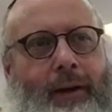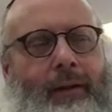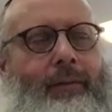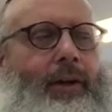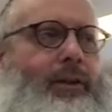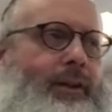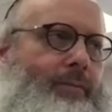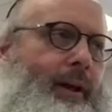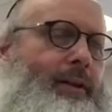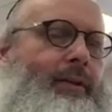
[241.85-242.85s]
And Rashi
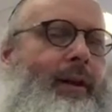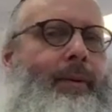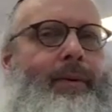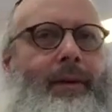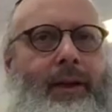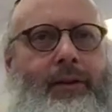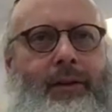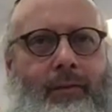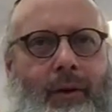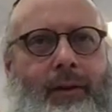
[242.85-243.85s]
explains, talk about the nations of
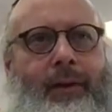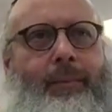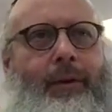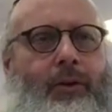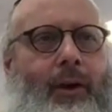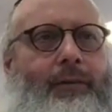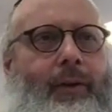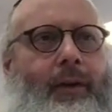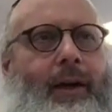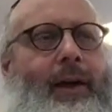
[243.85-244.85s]
the world, that they'll be joyful